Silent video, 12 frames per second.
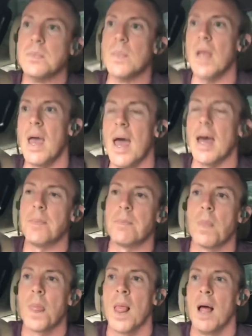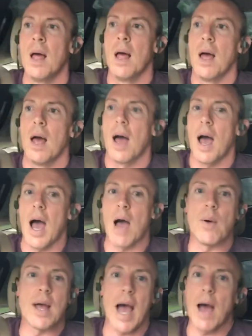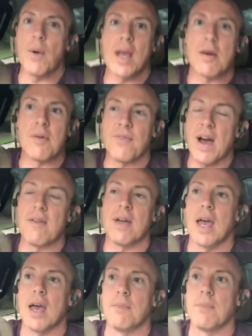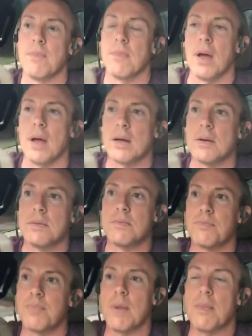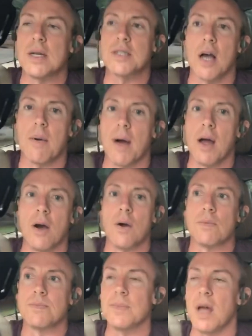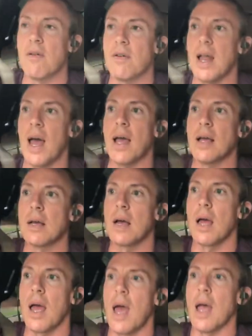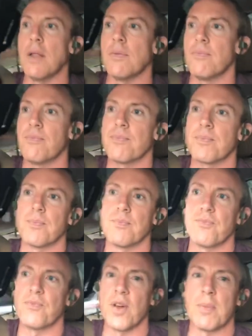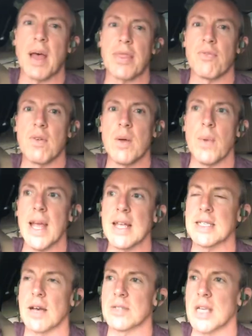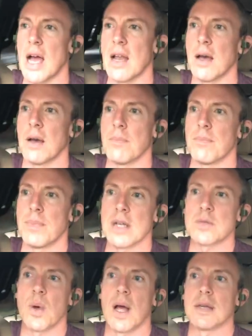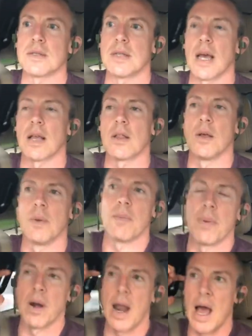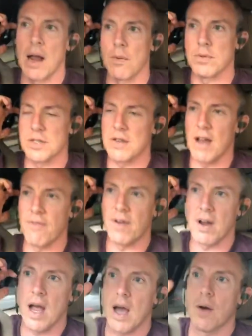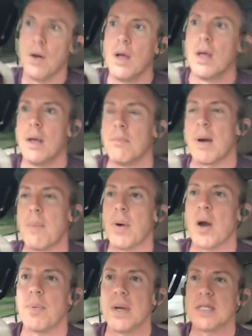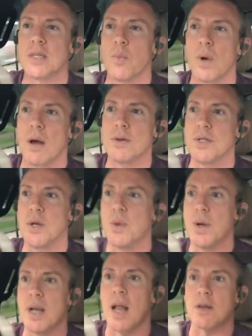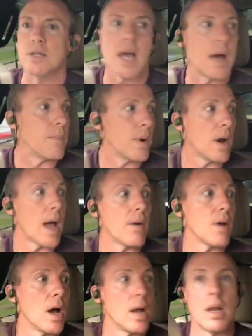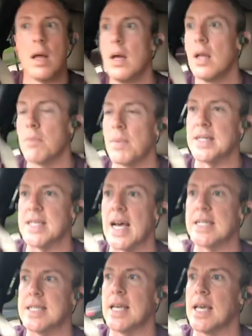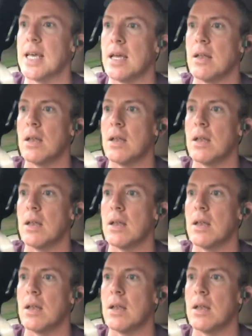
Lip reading: And I wake up at 5 a.m. pretty much on my own every day. And for about 3 weeks, that's where I was like a little bit burnt out. I was trying to figure out my purpose and what I was doing. I was kind of burnt out on my testing and